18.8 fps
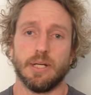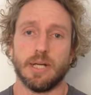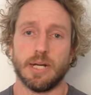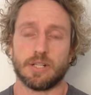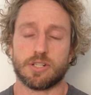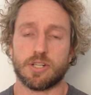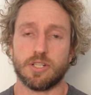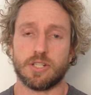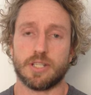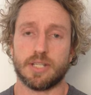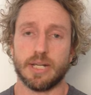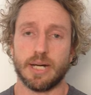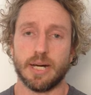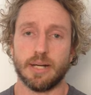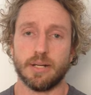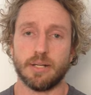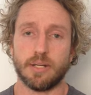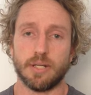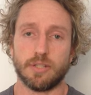Actually
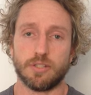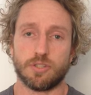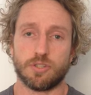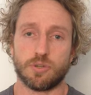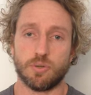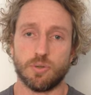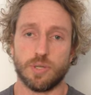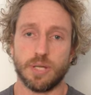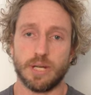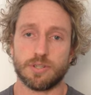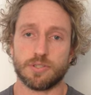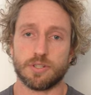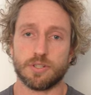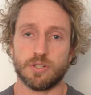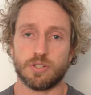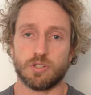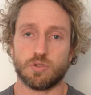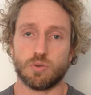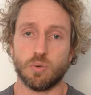started in
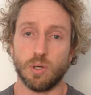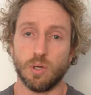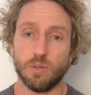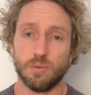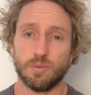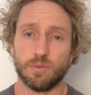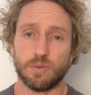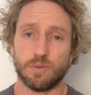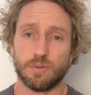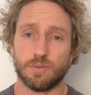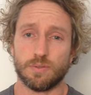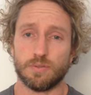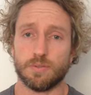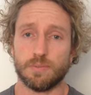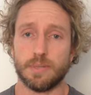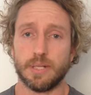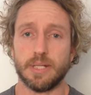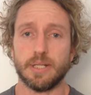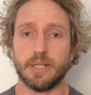2012
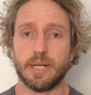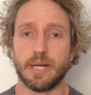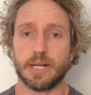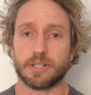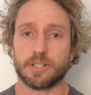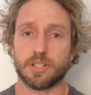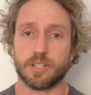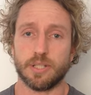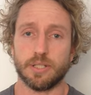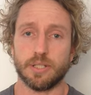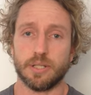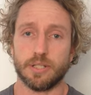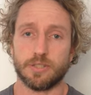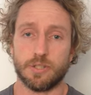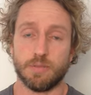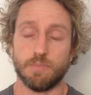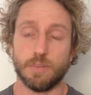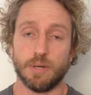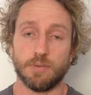for me. Actually, I
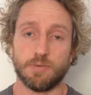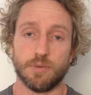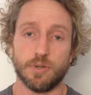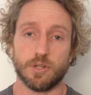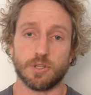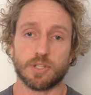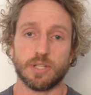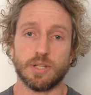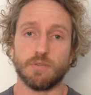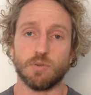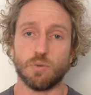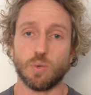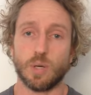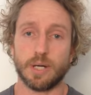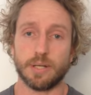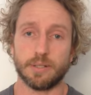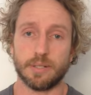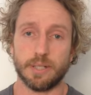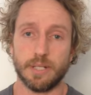did my first level
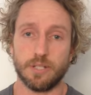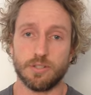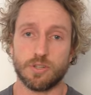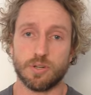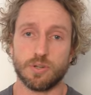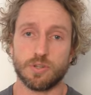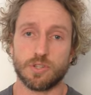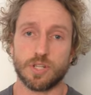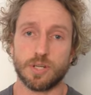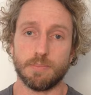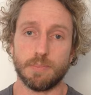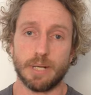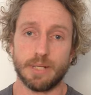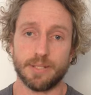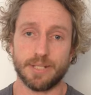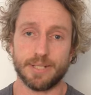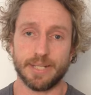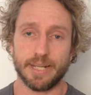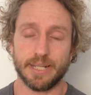one internship
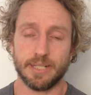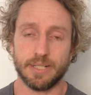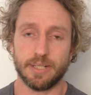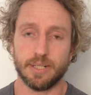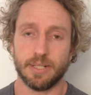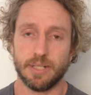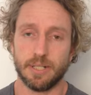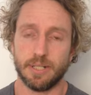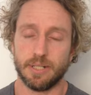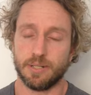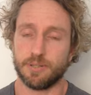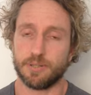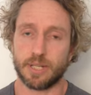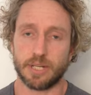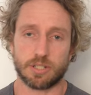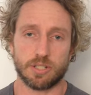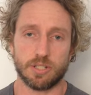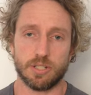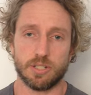under Daine. I was
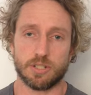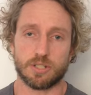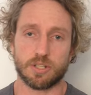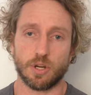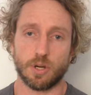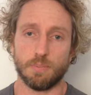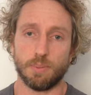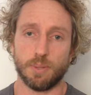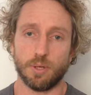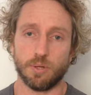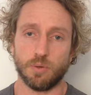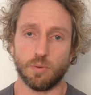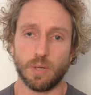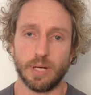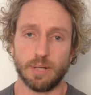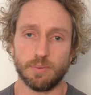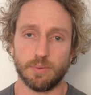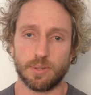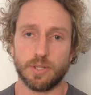actually so blown
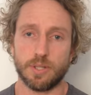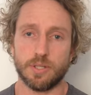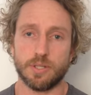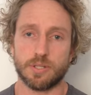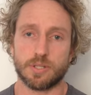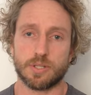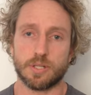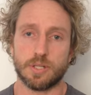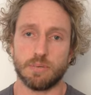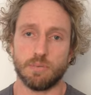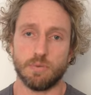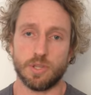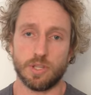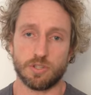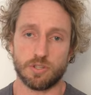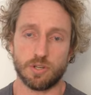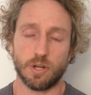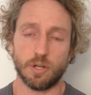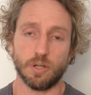away with his
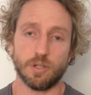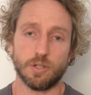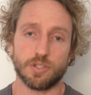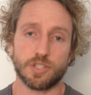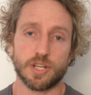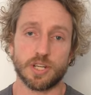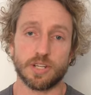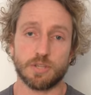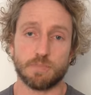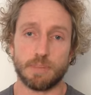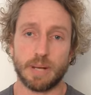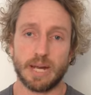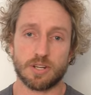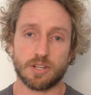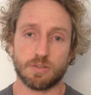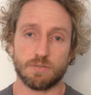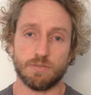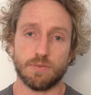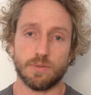knowledge and his
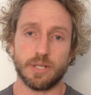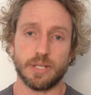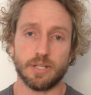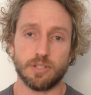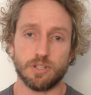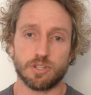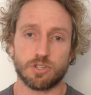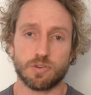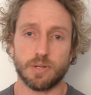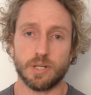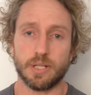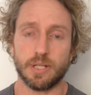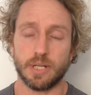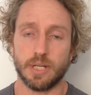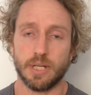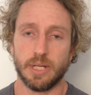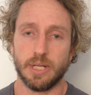passion for the industry.